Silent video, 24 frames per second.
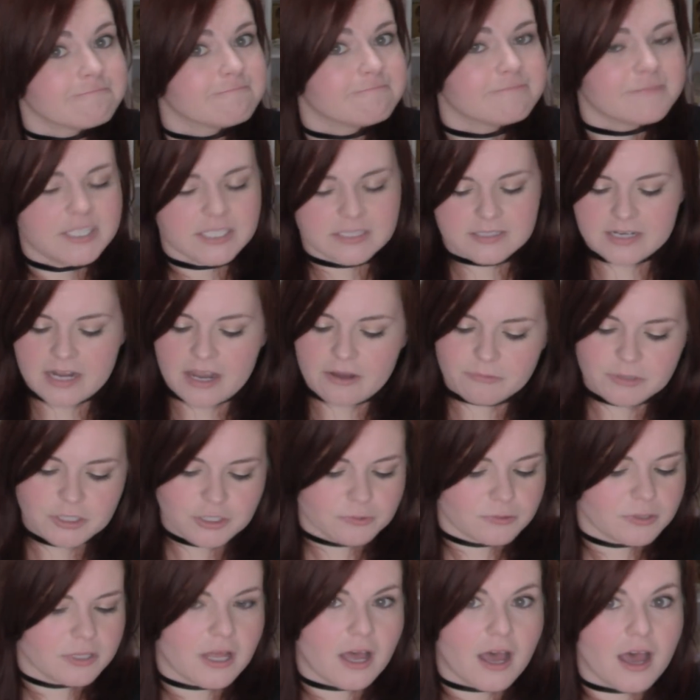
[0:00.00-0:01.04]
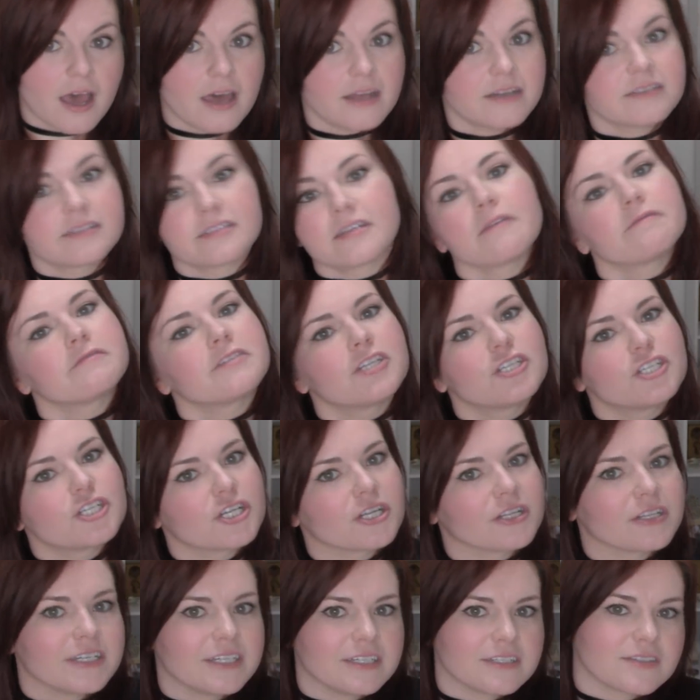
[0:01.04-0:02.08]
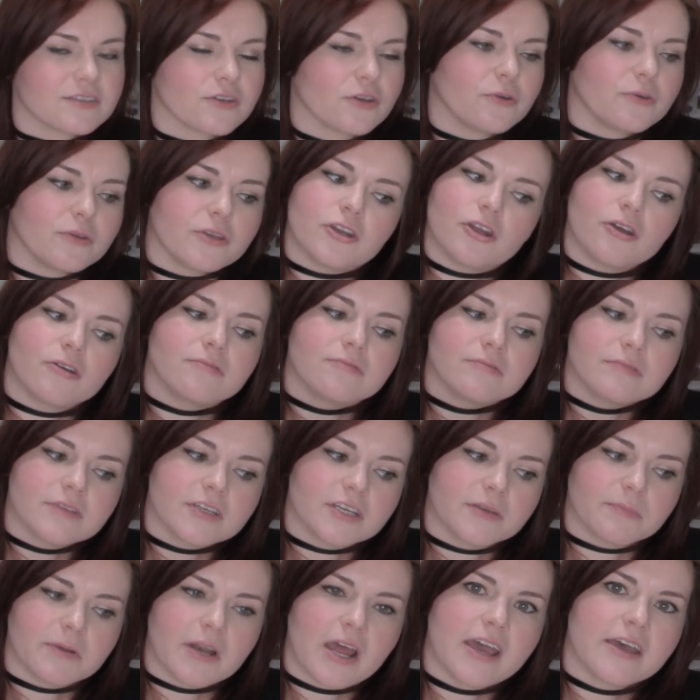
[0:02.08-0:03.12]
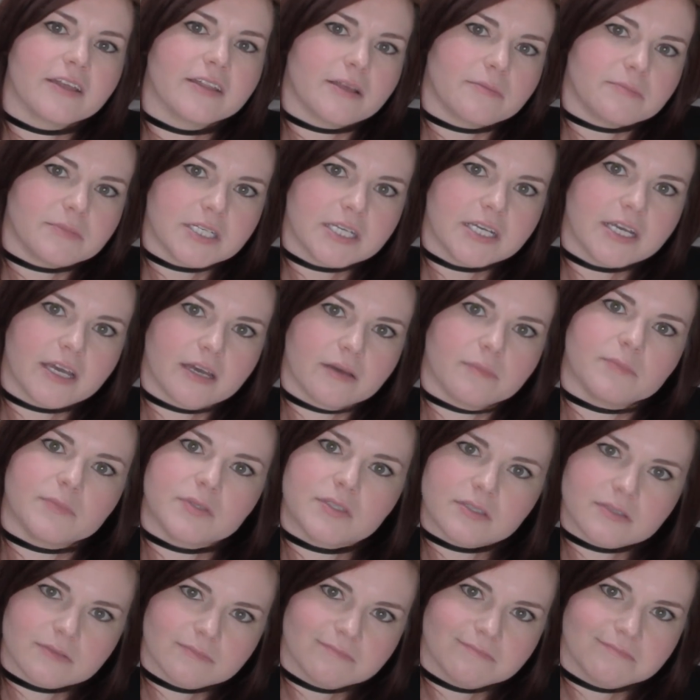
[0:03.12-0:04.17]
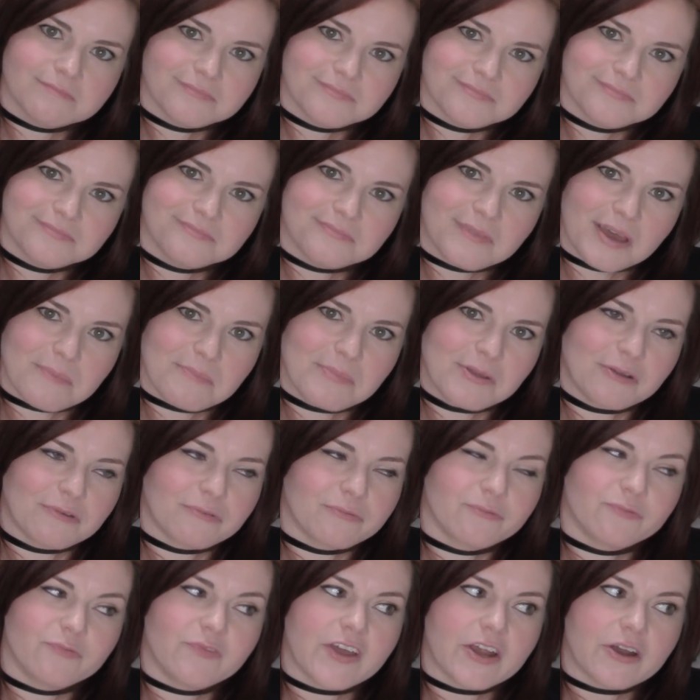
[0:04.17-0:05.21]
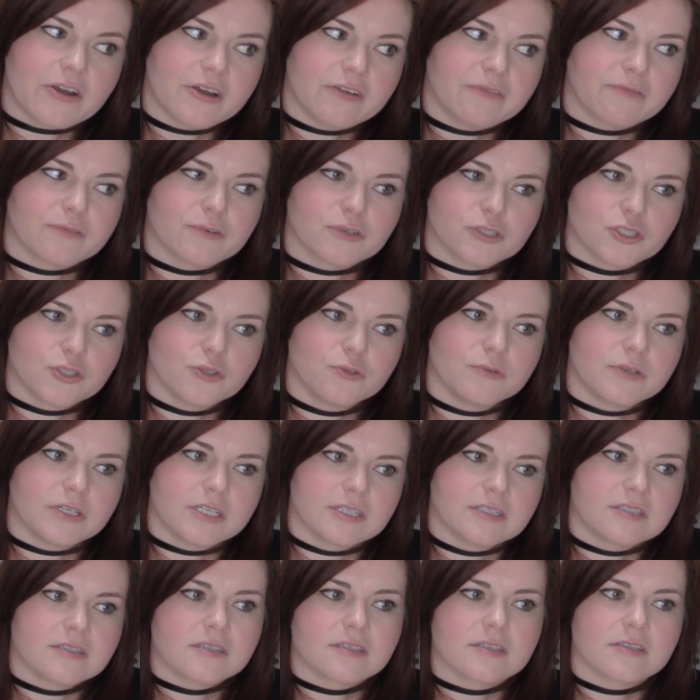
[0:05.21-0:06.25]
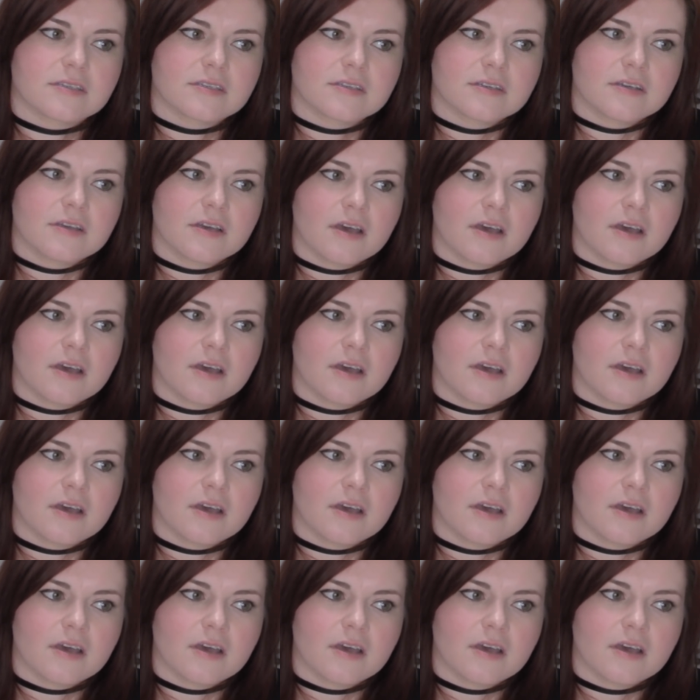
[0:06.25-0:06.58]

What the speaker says: Because now we do a lot of stuff digitally. So, you know, keep an eye on them DMs. Might be a very fortuitous